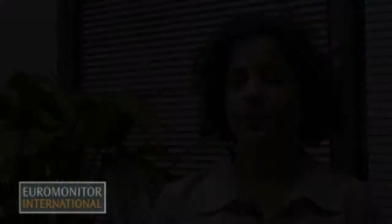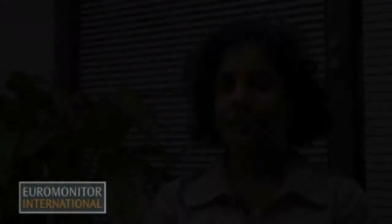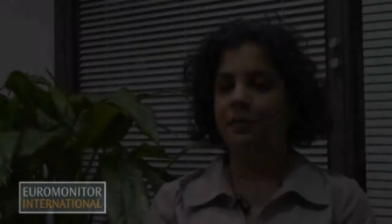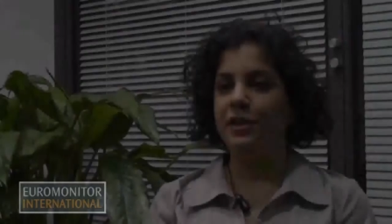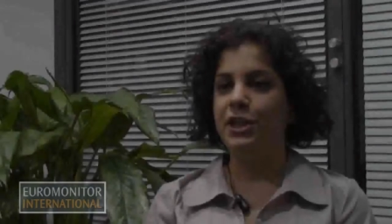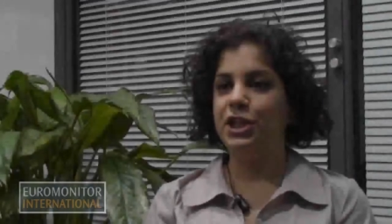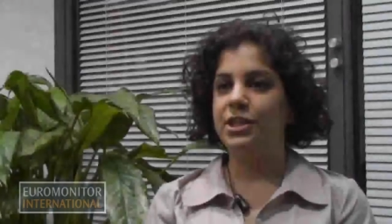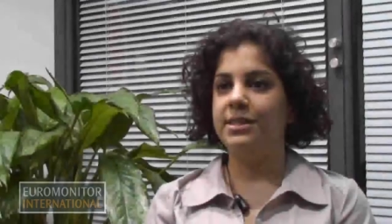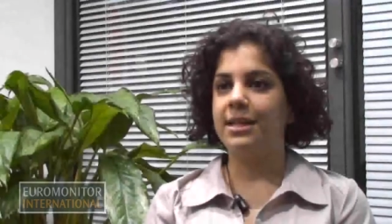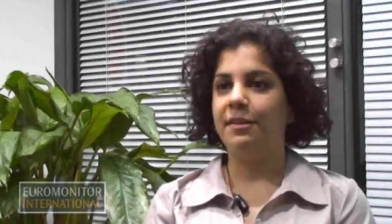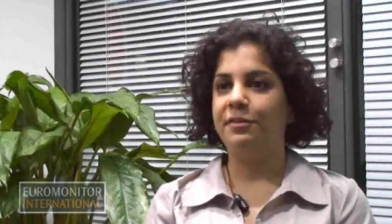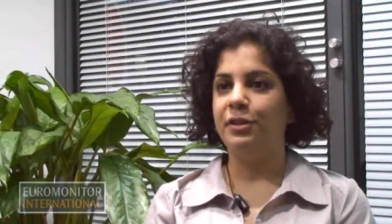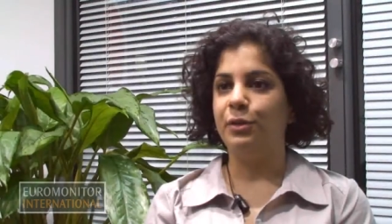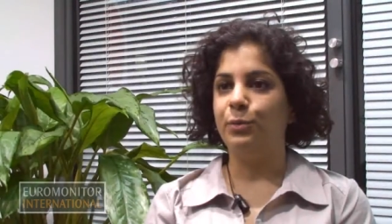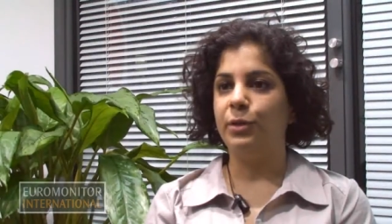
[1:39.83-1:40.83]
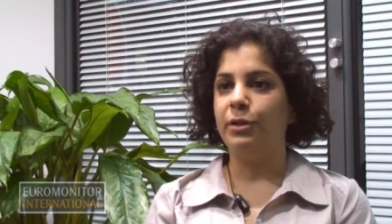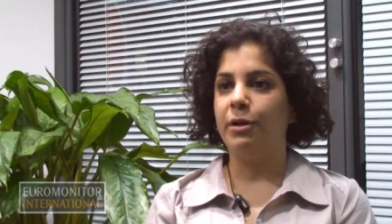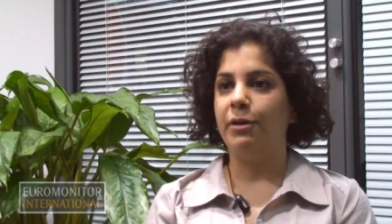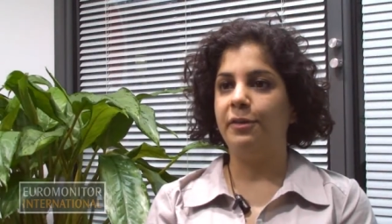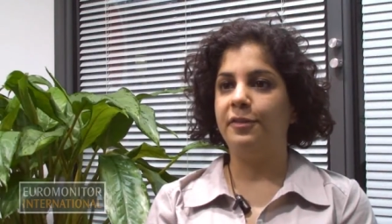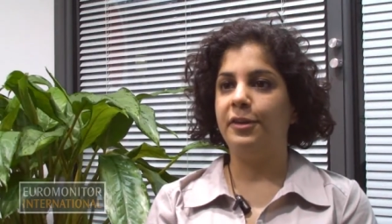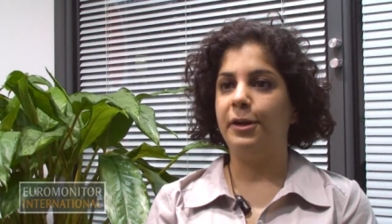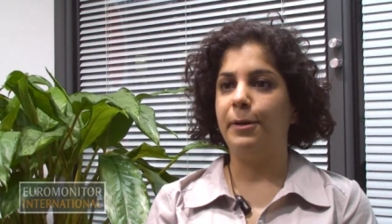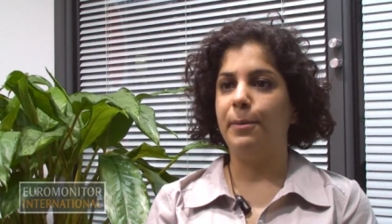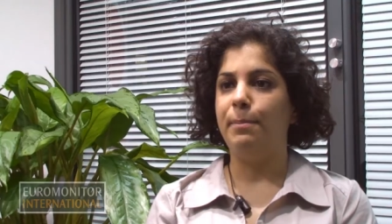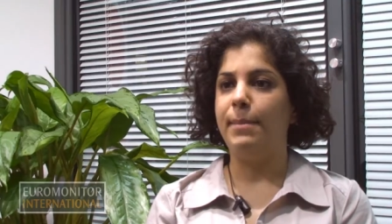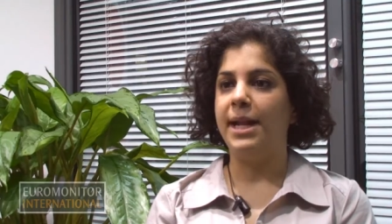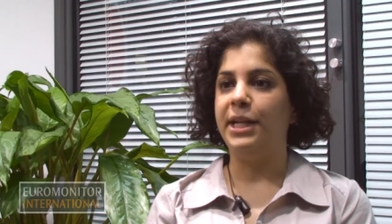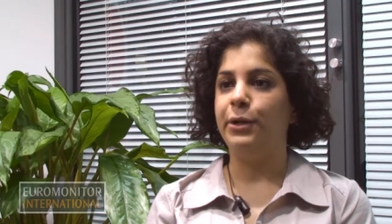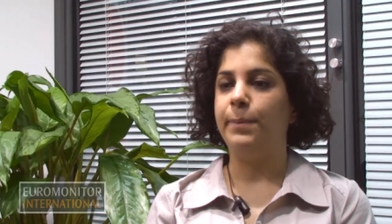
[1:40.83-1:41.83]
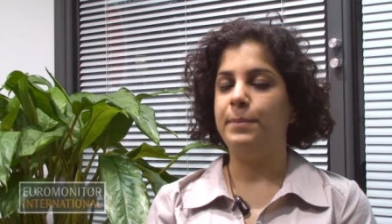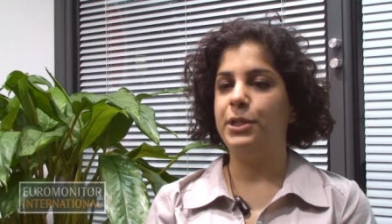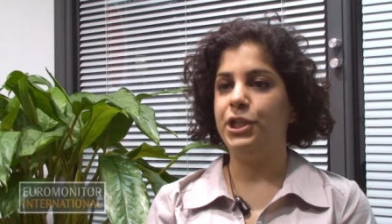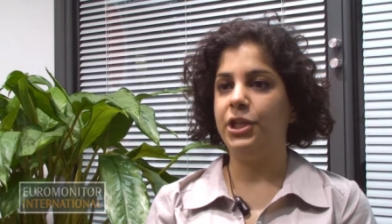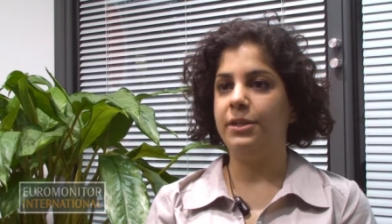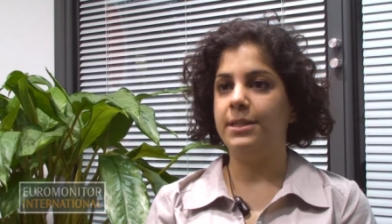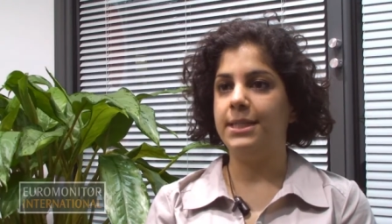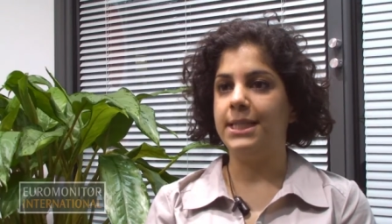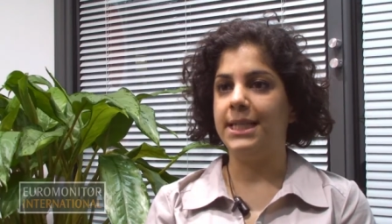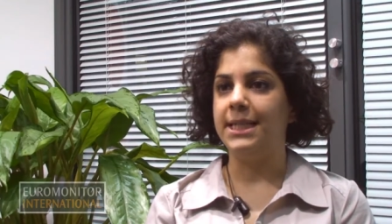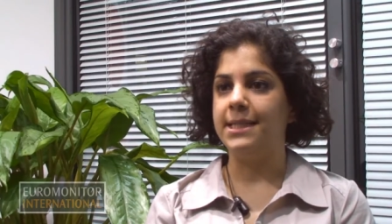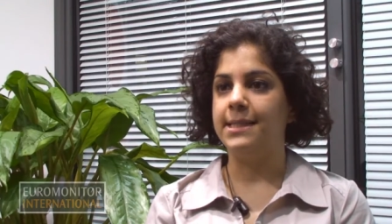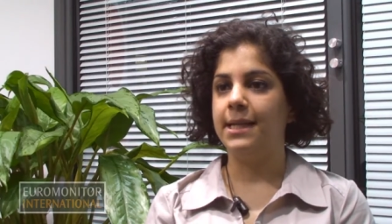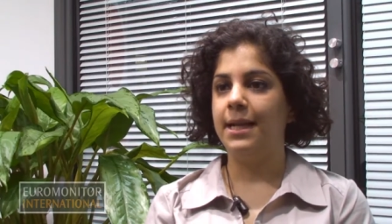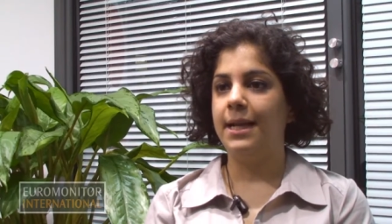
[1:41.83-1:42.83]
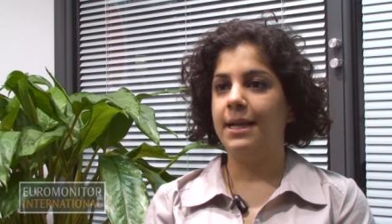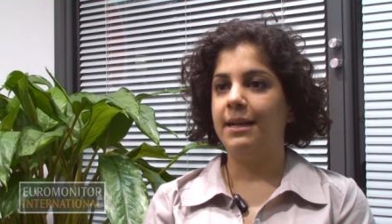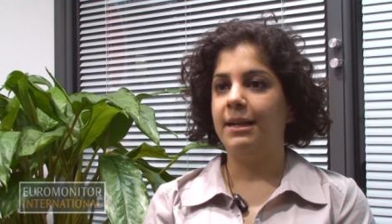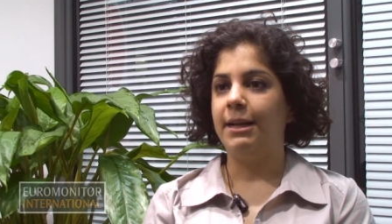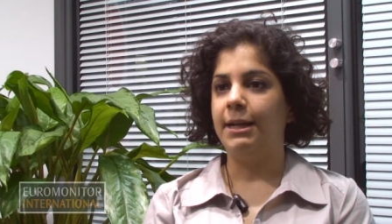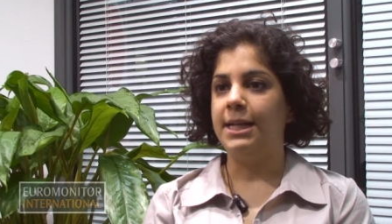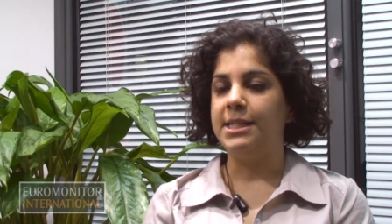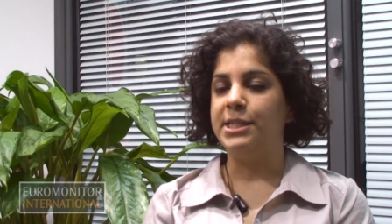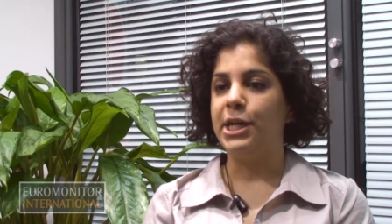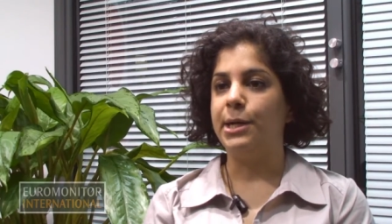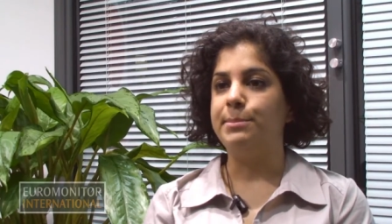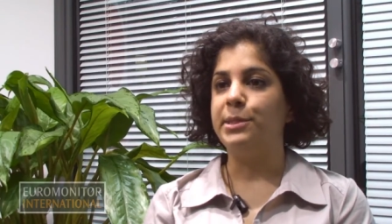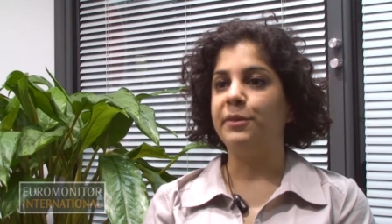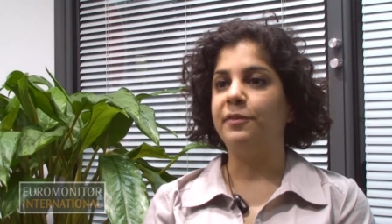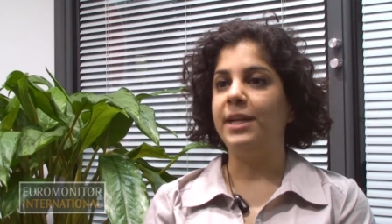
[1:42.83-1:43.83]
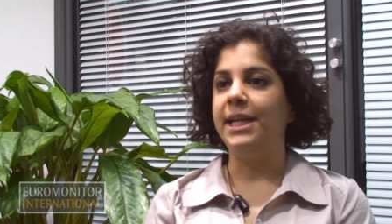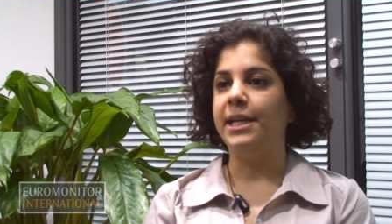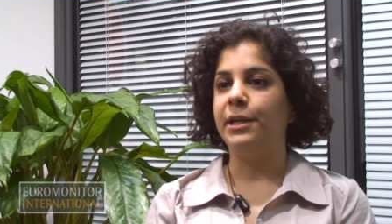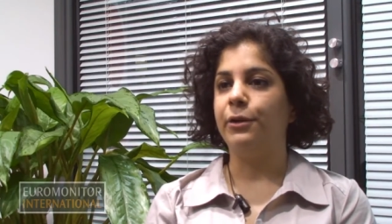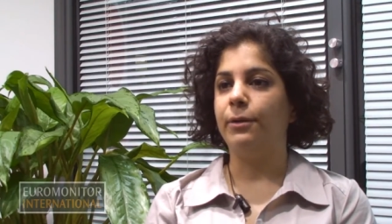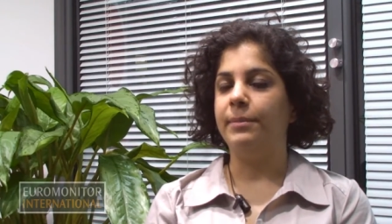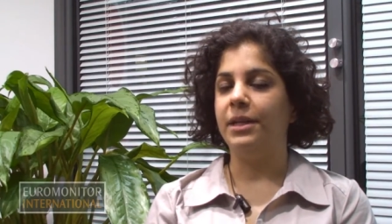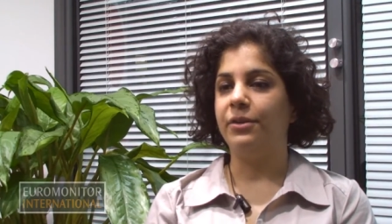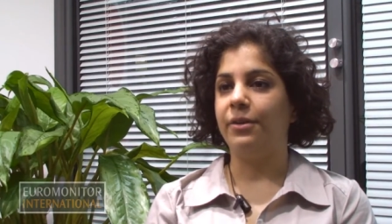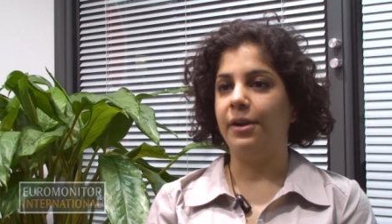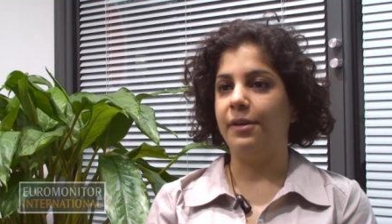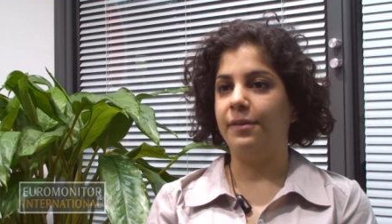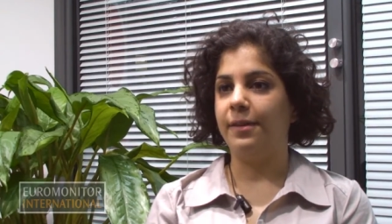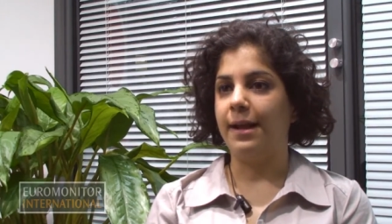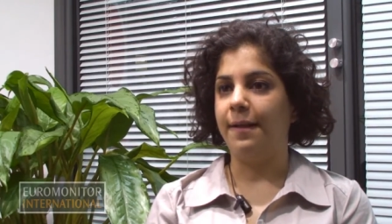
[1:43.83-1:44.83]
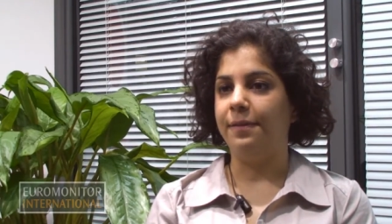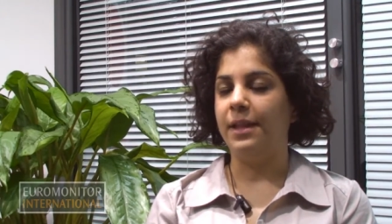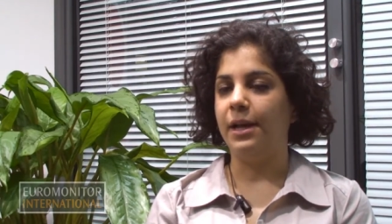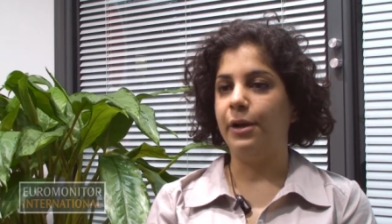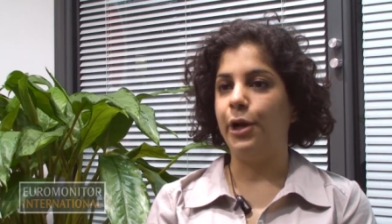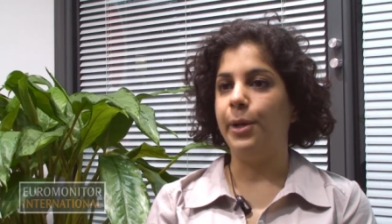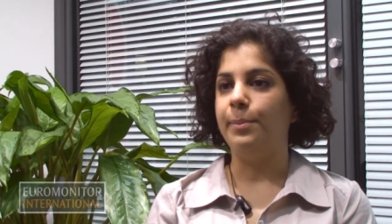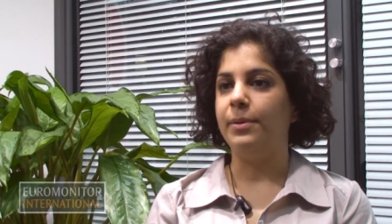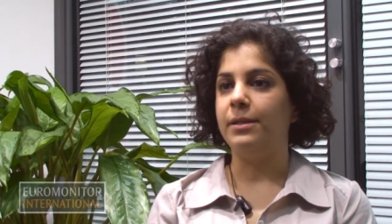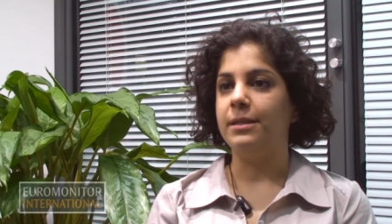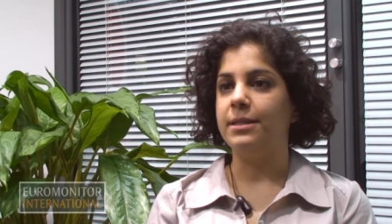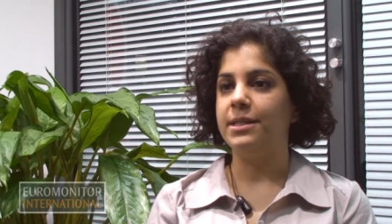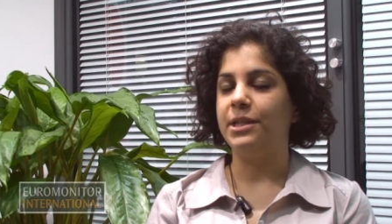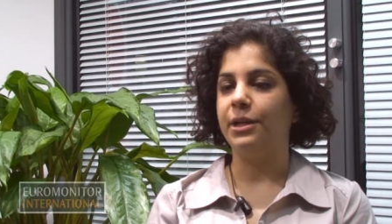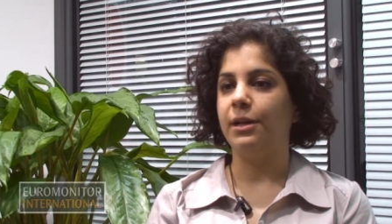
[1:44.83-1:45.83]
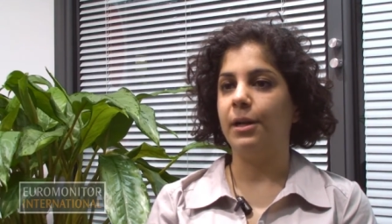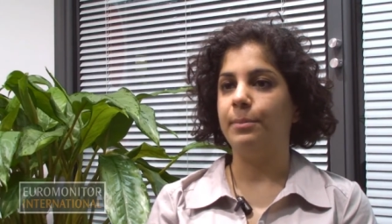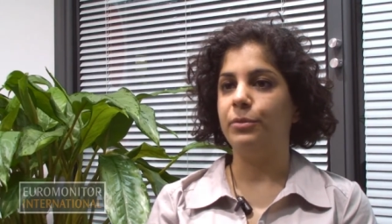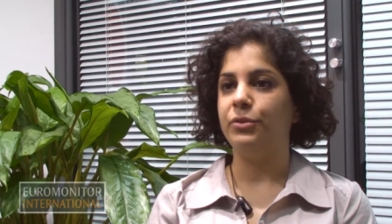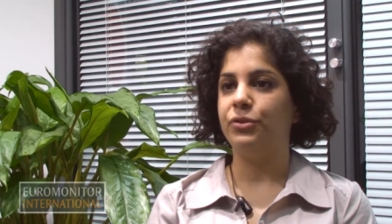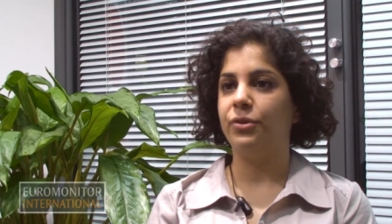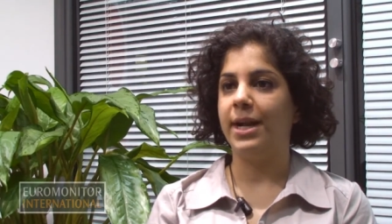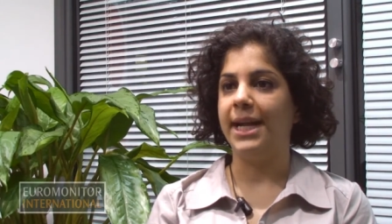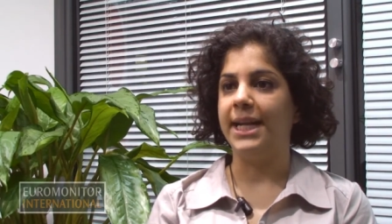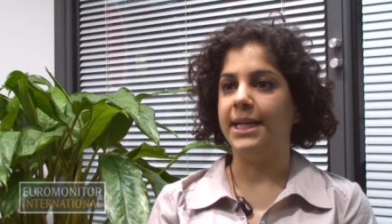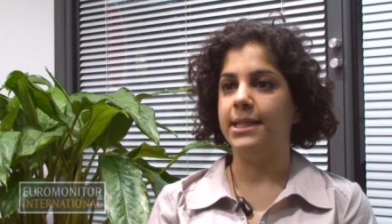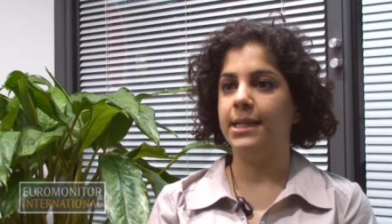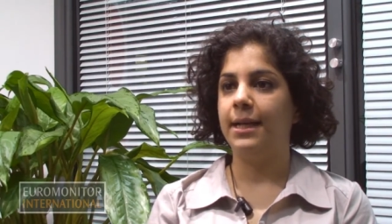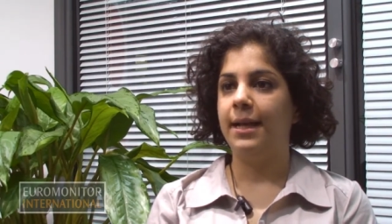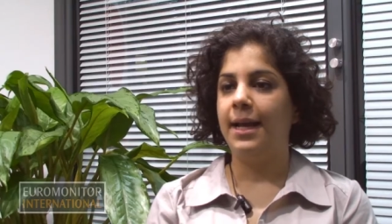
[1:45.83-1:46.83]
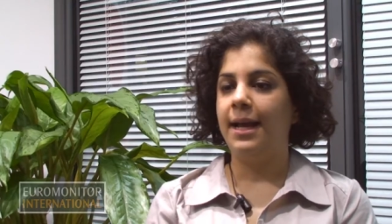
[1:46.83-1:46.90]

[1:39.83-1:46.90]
The Future 7 will offer many opportunities in terms of economic growth and their openness to global trade,